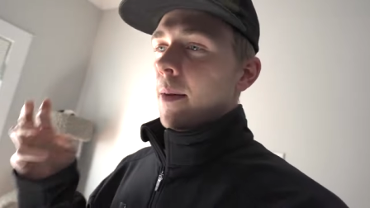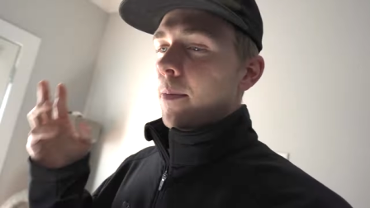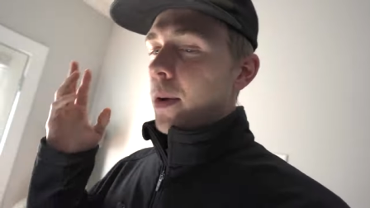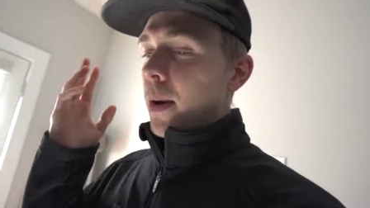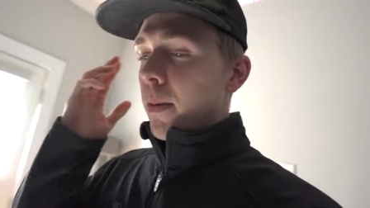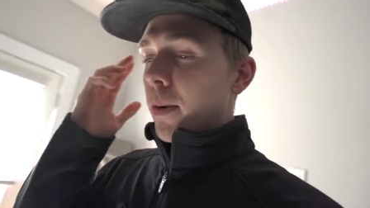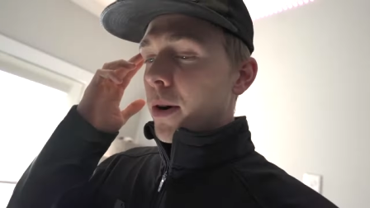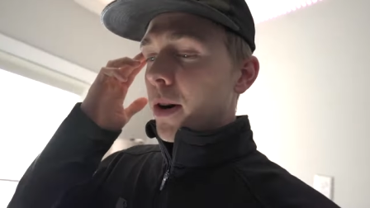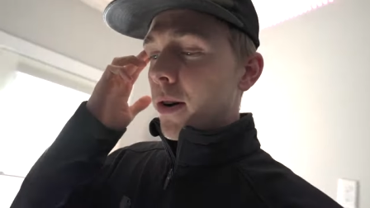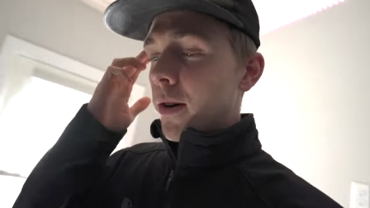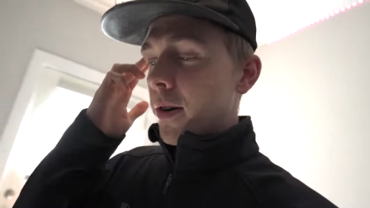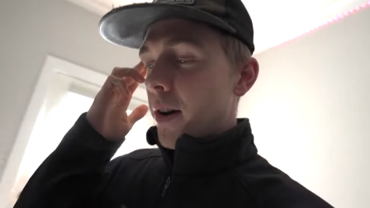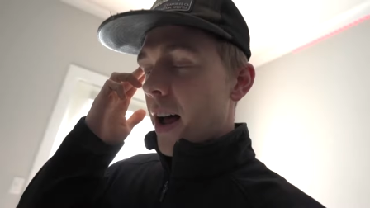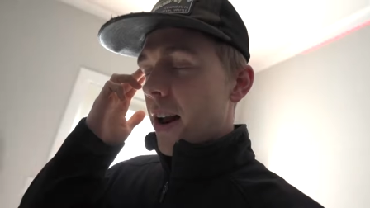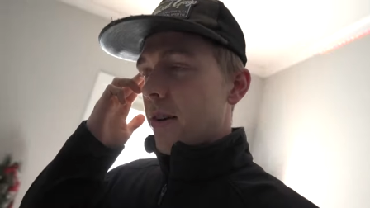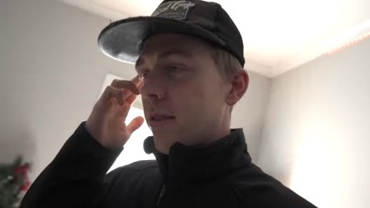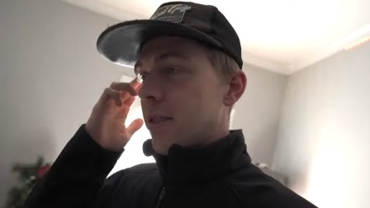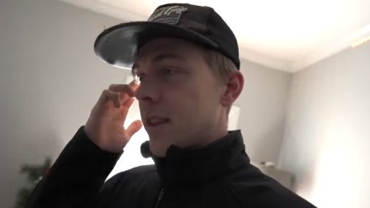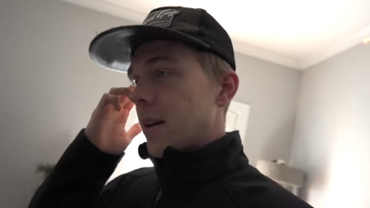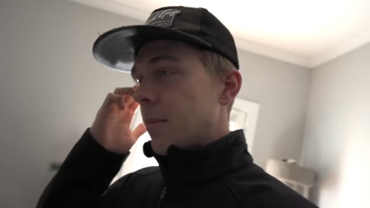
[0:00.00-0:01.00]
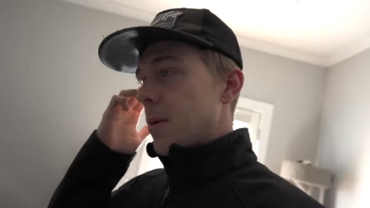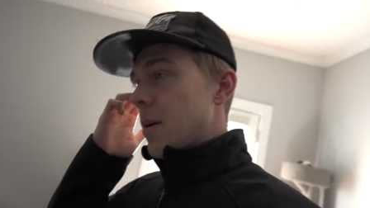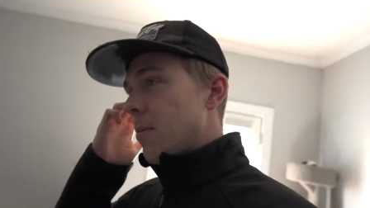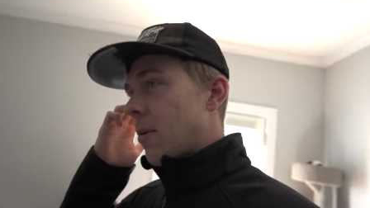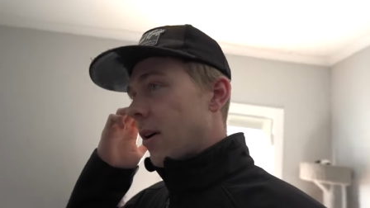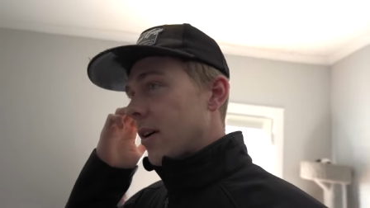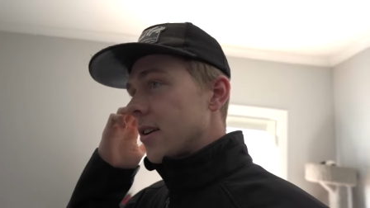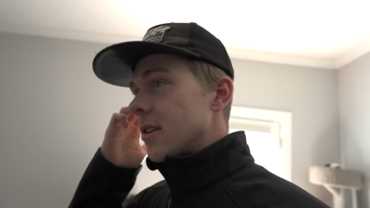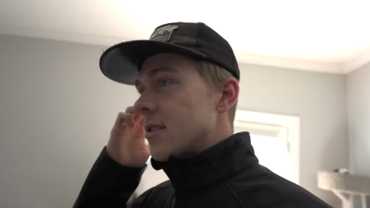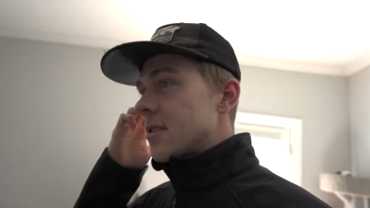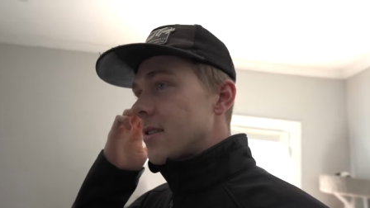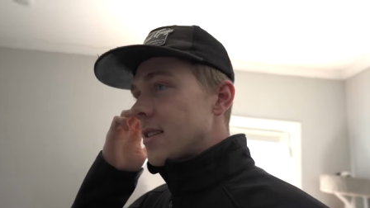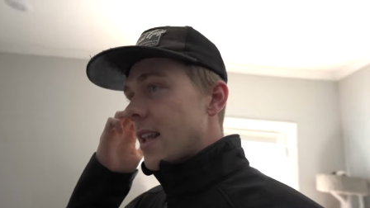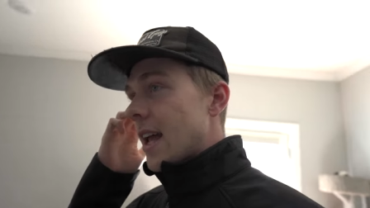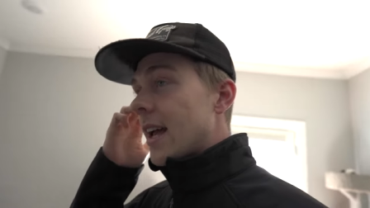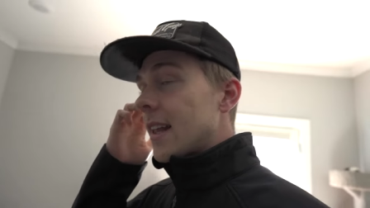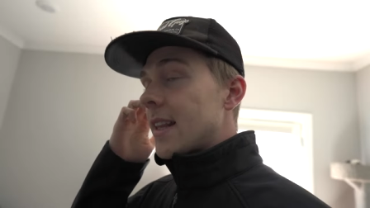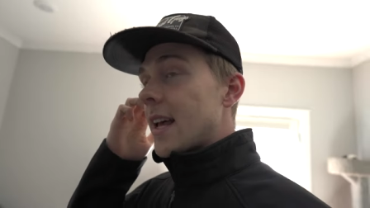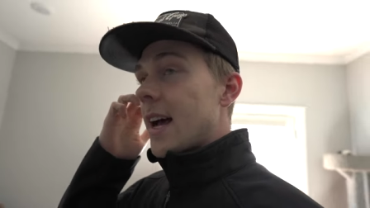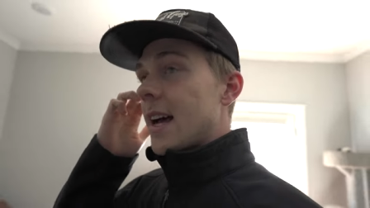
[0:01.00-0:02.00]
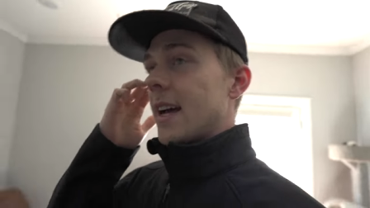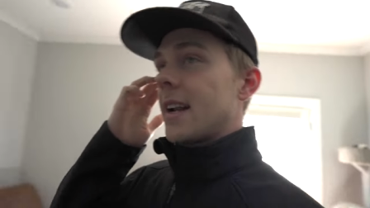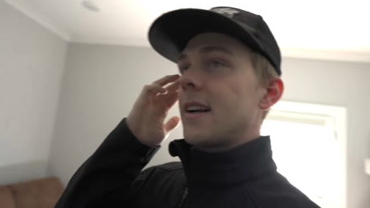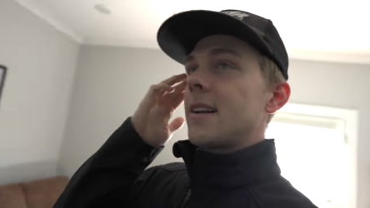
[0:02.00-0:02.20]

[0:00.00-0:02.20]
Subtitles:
I don't think people understand that.